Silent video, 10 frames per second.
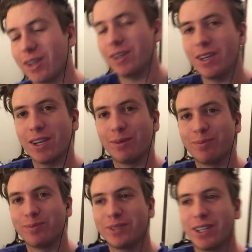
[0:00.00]
yeah,
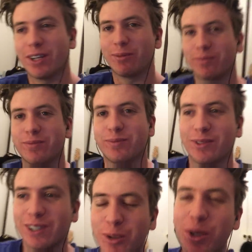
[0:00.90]
don't know.
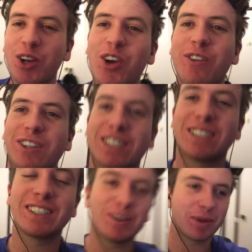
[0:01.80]
A little bit nervous
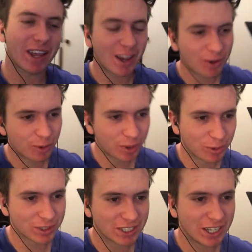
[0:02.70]
about how it'll be
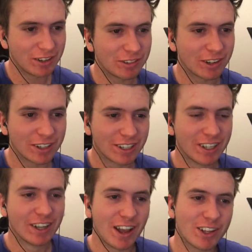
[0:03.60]
received. I
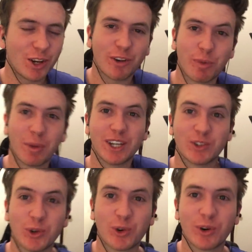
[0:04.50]
don't know if I'm being
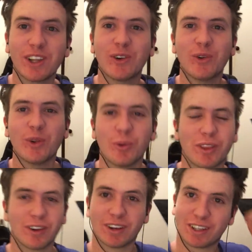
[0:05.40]
too critical or
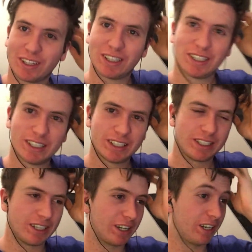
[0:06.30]
whether
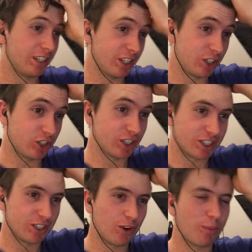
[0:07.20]
it's
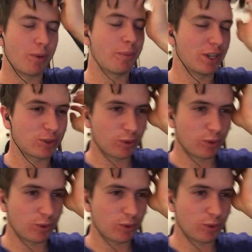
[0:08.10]
just not my best